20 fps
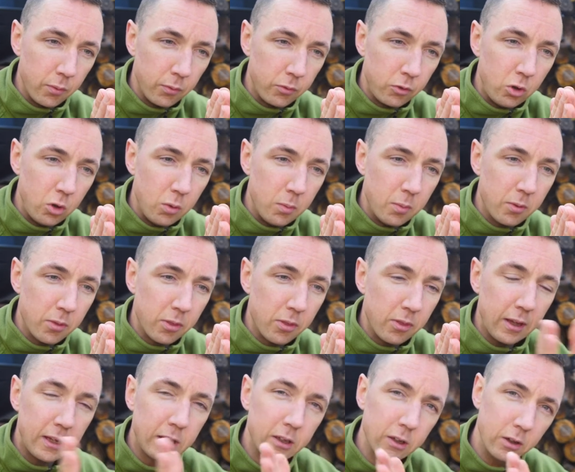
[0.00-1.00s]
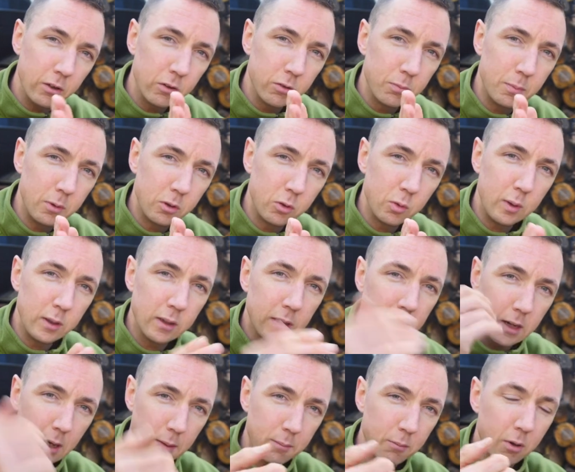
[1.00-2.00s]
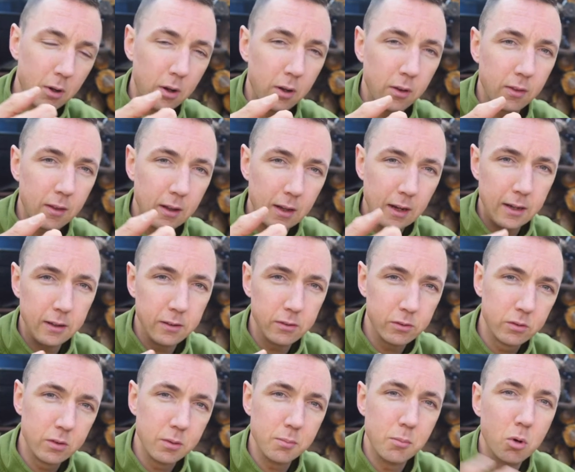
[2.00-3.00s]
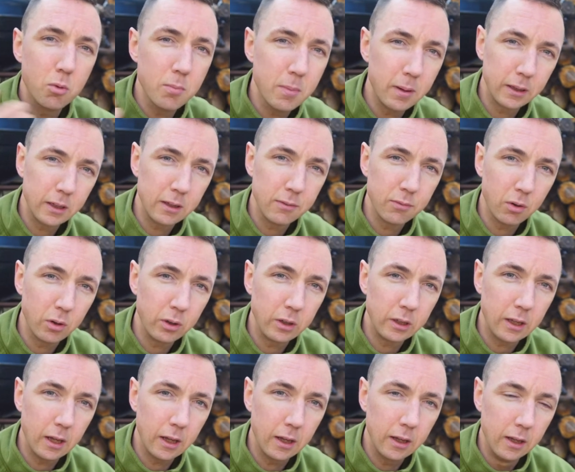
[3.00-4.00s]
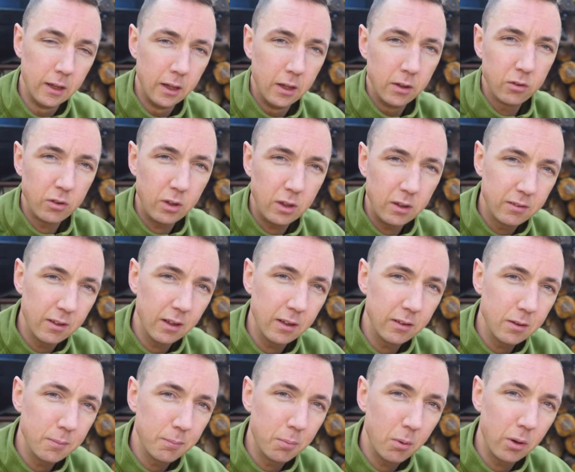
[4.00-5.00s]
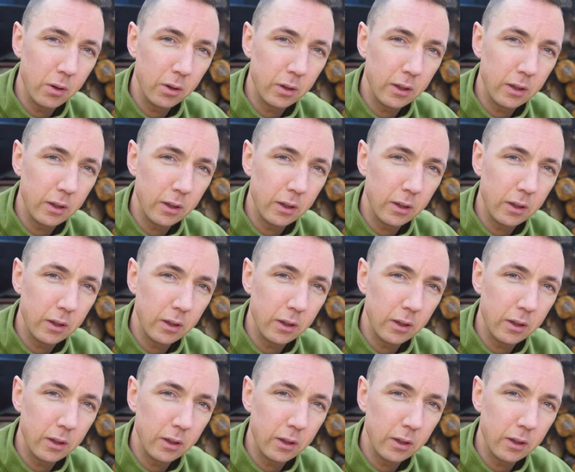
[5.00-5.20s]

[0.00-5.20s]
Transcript: tube thickness between the camera and the lens, the more magnified you get. So you tend to buy